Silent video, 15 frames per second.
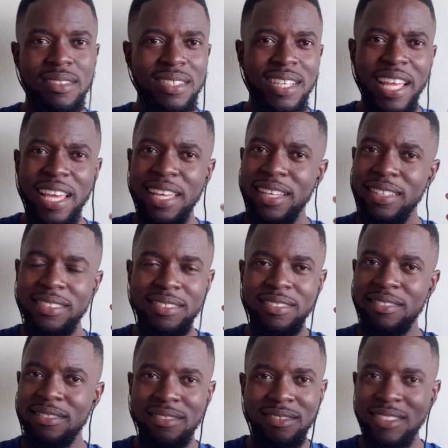Like,
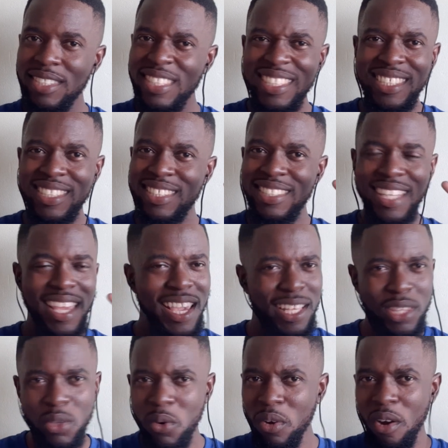just
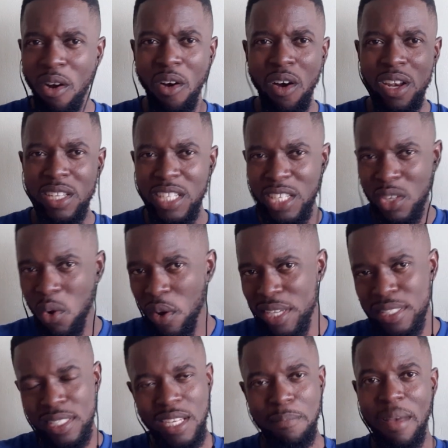ignore all of the
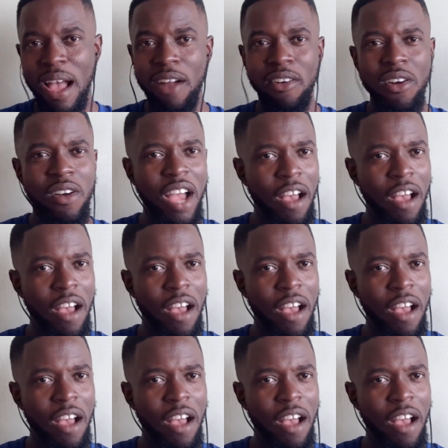noise in the background